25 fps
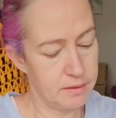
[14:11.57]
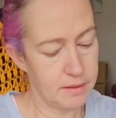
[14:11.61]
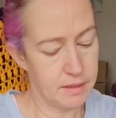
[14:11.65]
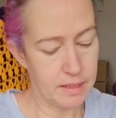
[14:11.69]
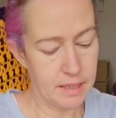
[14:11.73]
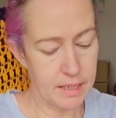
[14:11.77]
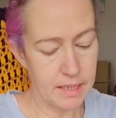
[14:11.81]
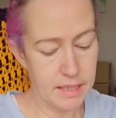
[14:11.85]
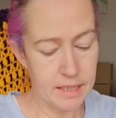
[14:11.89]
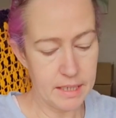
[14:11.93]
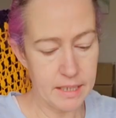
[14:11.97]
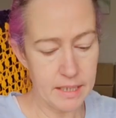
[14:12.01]

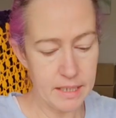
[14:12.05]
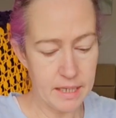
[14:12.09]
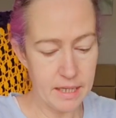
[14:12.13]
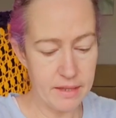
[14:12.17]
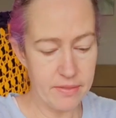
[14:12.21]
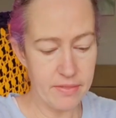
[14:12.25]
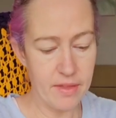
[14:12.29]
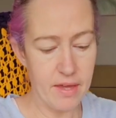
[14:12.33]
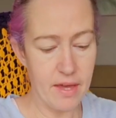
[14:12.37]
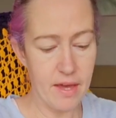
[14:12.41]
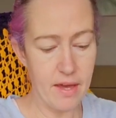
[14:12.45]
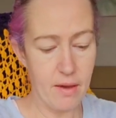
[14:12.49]
in
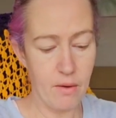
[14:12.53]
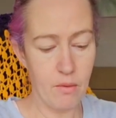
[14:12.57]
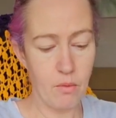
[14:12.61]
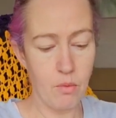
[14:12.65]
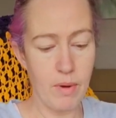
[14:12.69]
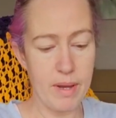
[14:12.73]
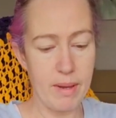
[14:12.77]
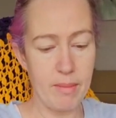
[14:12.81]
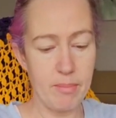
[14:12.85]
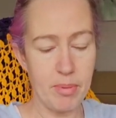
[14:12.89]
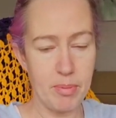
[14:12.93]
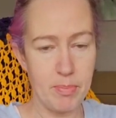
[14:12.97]
another
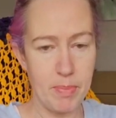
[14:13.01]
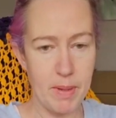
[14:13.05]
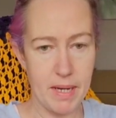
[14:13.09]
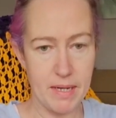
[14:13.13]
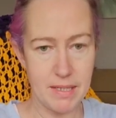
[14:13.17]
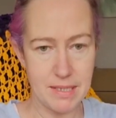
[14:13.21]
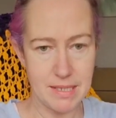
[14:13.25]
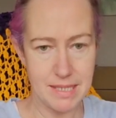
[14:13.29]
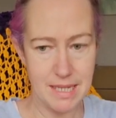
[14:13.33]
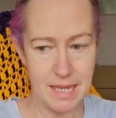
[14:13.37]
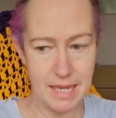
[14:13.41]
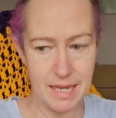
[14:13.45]
whip
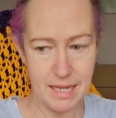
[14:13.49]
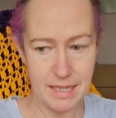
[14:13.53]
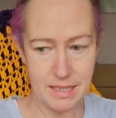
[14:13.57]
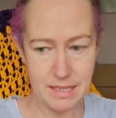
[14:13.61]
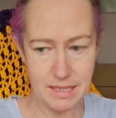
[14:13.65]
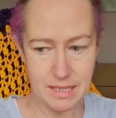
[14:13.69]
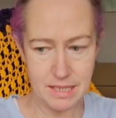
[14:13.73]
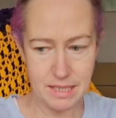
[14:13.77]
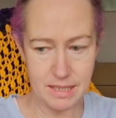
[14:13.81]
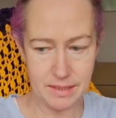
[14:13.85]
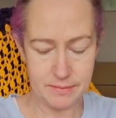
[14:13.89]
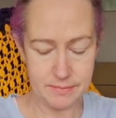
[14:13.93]

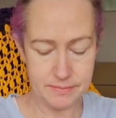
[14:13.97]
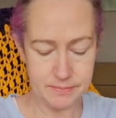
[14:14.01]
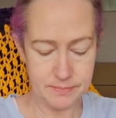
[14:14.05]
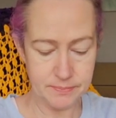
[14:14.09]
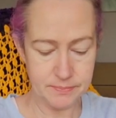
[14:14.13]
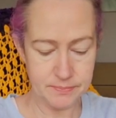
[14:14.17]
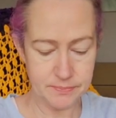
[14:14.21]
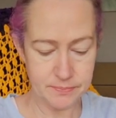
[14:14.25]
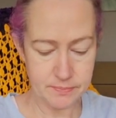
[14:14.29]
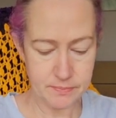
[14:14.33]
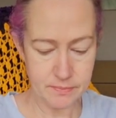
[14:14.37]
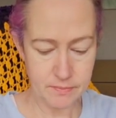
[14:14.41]
basket.
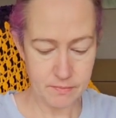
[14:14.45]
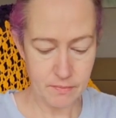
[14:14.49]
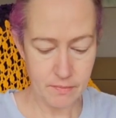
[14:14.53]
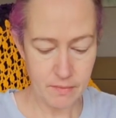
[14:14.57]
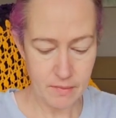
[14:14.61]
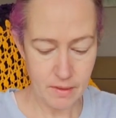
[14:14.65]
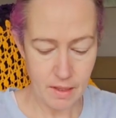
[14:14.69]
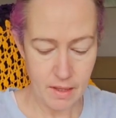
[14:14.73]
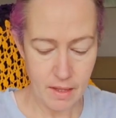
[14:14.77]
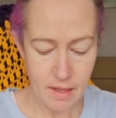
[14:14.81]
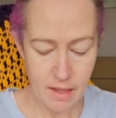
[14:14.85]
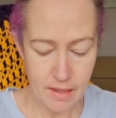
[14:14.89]

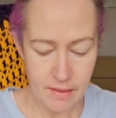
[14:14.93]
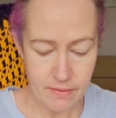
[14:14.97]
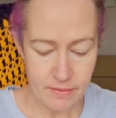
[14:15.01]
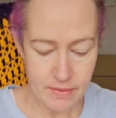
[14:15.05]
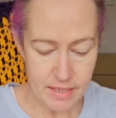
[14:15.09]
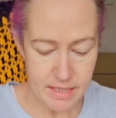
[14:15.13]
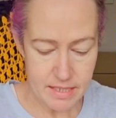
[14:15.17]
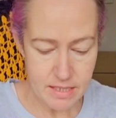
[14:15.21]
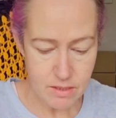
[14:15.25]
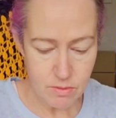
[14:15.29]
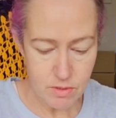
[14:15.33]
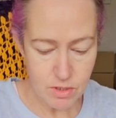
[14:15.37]

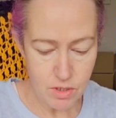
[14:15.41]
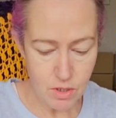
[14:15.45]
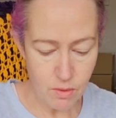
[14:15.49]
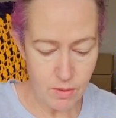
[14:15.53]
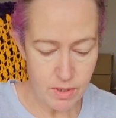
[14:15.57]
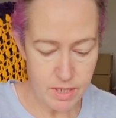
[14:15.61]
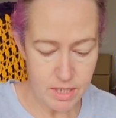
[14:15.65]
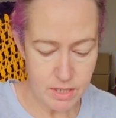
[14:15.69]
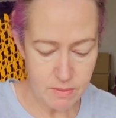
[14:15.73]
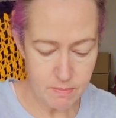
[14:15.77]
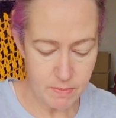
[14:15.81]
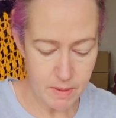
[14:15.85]
This was
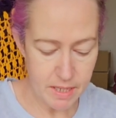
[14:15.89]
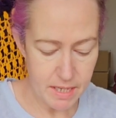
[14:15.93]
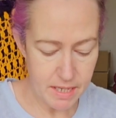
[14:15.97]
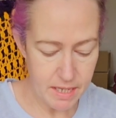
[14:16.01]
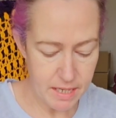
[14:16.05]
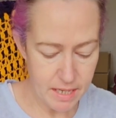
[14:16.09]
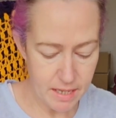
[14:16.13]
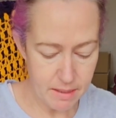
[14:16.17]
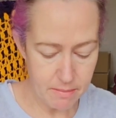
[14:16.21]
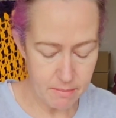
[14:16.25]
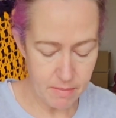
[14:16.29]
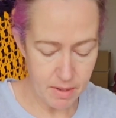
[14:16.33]
going to
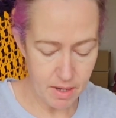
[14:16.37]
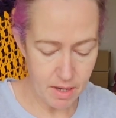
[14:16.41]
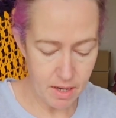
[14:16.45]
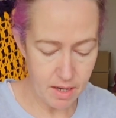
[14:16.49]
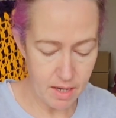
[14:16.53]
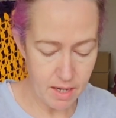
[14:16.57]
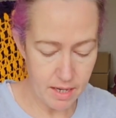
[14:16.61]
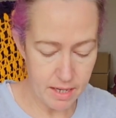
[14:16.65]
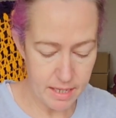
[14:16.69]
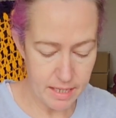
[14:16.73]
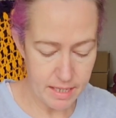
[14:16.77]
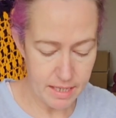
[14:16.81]
be
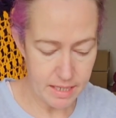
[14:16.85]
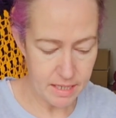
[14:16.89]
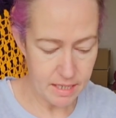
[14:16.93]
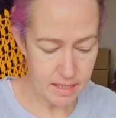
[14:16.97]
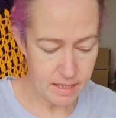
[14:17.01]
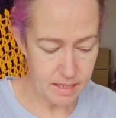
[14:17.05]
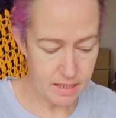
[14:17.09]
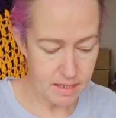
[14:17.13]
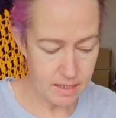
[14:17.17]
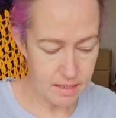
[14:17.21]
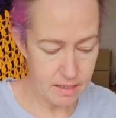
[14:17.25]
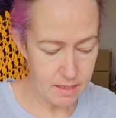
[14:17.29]
my,
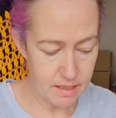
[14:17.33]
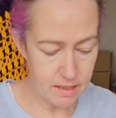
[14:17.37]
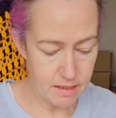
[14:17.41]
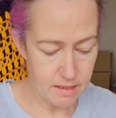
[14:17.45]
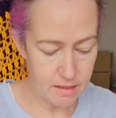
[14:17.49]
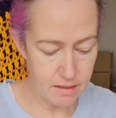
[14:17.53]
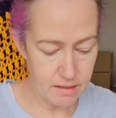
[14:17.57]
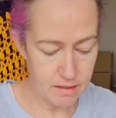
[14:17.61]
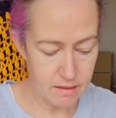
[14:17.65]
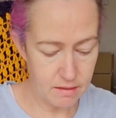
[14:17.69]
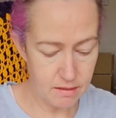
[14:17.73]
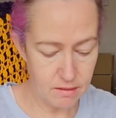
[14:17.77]

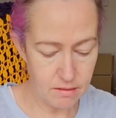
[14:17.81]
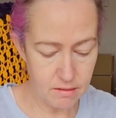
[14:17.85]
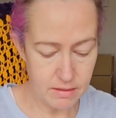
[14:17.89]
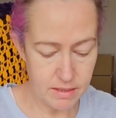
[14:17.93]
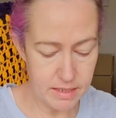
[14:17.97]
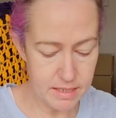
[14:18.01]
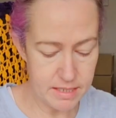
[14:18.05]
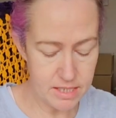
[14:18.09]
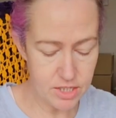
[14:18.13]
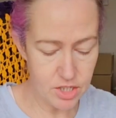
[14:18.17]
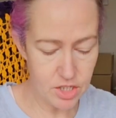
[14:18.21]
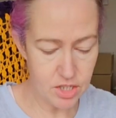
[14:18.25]

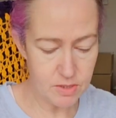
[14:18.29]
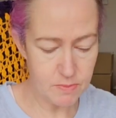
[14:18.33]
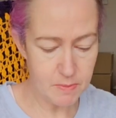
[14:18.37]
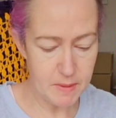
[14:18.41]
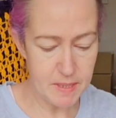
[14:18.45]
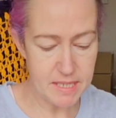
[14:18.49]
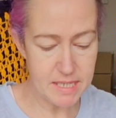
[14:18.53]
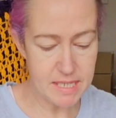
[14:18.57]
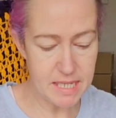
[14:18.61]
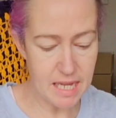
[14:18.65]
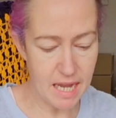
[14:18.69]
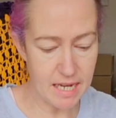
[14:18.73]
it's just
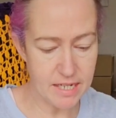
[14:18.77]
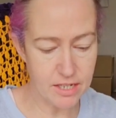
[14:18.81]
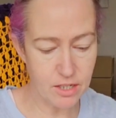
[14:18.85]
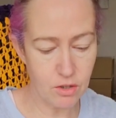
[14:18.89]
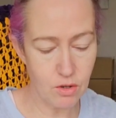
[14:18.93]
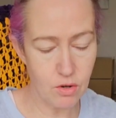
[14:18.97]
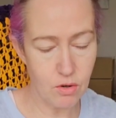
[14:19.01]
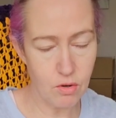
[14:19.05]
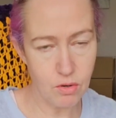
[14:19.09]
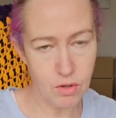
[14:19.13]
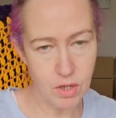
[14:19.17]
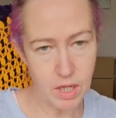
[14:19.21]
been sat in a
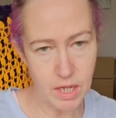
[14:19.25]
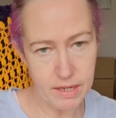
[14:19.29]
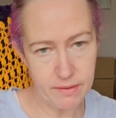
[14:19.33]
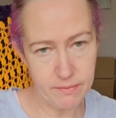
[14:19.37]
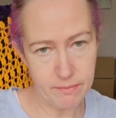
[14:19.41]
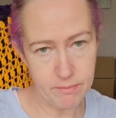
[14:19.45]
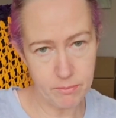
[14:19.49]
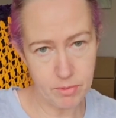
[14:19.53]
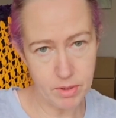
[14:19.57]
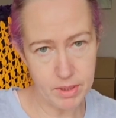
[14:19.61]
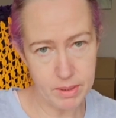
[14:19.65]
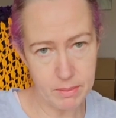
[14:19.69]
corner
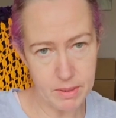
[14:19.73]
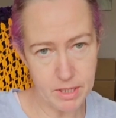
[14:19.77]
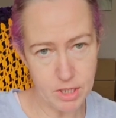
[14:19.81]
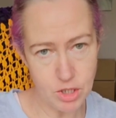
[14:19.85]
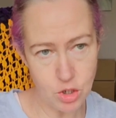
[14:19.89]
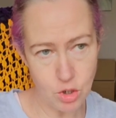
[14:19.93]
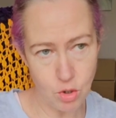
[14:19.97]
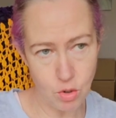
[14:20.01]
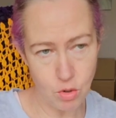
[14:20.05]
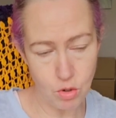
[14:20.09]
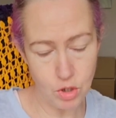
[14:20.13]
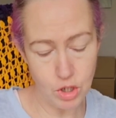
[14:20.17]
pretty much
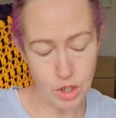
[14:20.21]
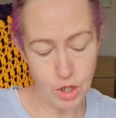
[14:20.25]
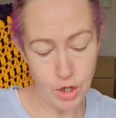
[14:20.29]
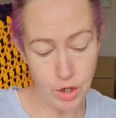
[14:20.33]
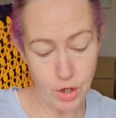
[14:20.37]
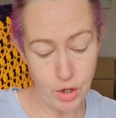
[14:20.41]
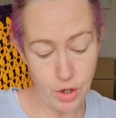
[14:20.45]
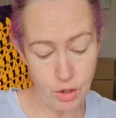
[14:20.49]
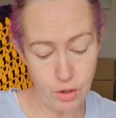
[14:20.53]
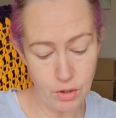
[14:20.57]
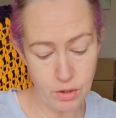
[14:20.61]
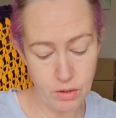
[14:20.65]
all
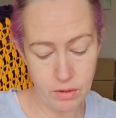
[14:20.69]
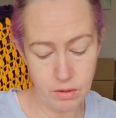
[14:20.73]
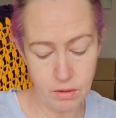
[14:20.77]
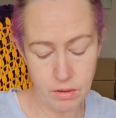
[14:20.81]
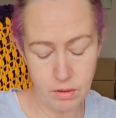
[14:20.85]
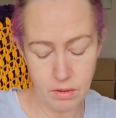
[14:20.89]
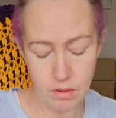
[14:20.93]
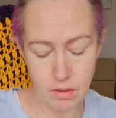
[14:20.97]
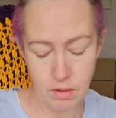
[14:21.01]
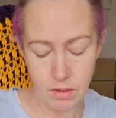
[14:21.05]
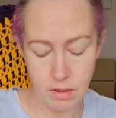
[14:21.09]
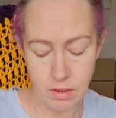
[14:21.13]
year.
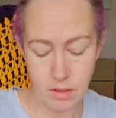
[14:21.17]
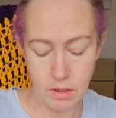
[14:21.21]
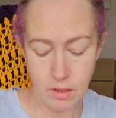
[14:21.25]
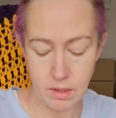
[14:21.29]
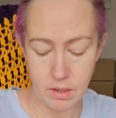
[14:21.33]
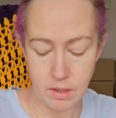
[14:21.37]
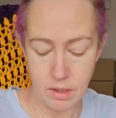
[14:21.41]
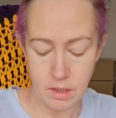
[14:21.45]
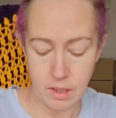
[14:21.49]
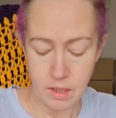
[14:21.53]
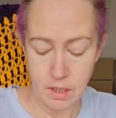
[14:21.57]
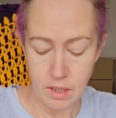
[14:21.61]

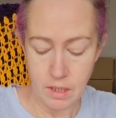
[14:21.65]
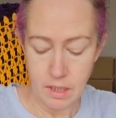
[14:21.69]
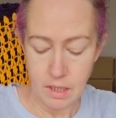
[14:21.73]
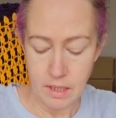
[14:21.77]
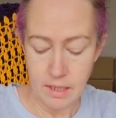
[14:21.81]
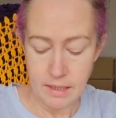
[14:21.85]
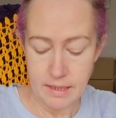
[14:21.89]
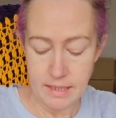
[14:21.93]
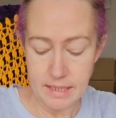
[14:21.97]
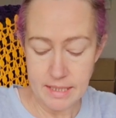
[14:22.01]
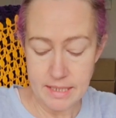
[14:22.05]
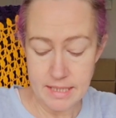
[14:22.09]

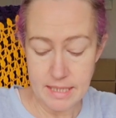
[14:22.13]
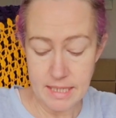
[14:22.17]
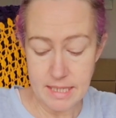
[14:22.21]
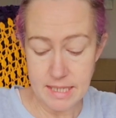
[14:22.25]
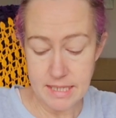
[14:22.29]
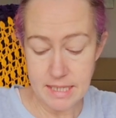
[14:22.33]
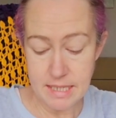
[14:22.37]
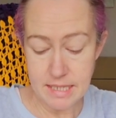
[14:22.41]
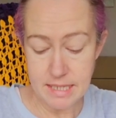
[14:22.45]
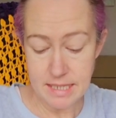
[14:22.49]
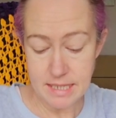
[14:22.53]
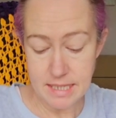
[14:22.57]
This
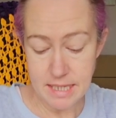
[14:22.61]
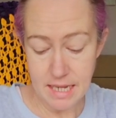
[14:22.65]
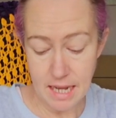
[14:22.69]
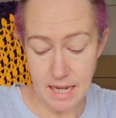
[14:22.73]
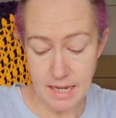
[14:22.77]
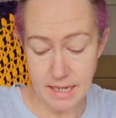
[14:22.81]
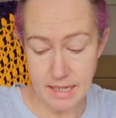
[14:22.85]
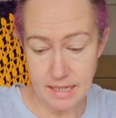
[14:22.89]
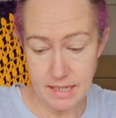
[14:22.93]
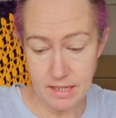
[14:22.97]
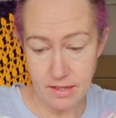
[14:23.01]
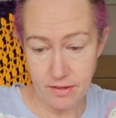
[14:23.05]
is a
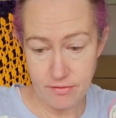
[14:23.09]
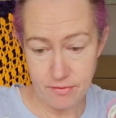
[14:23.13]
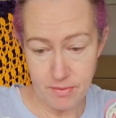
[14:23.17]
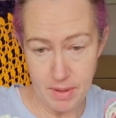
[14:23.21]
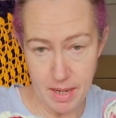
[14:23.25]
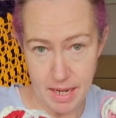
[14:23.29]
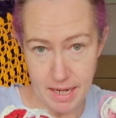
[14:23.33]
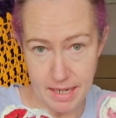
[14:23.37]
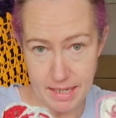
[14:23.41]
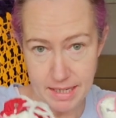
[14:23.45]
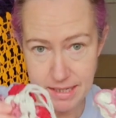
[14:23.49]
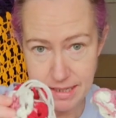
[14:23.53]
design of
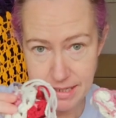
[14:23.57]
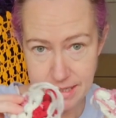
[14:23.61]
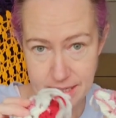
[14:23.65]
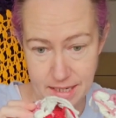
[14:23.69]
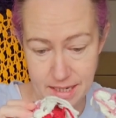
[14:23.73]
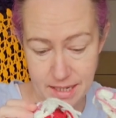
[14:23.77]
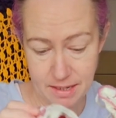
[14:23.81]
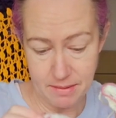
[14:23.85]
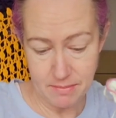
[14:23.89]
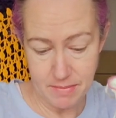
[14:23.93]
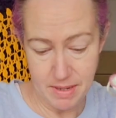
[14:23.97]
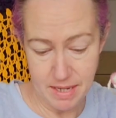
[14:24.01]
mine that
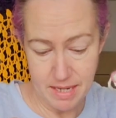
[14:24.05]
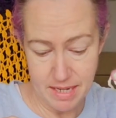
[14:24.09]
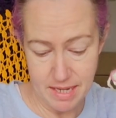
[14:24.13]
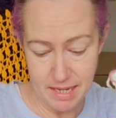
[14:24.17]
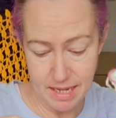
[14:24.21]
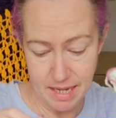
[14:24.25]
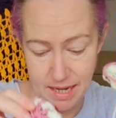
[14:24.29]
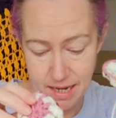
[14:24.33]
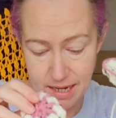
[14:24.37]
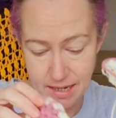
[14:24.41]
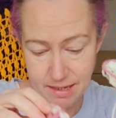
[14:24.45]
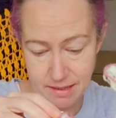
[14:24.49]
I'm
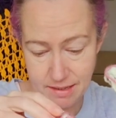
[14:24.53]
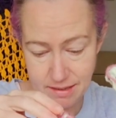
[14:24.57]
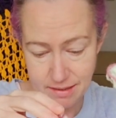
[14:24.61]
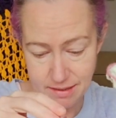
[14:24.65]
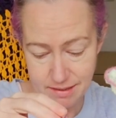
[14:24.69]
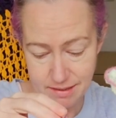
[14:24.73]
making.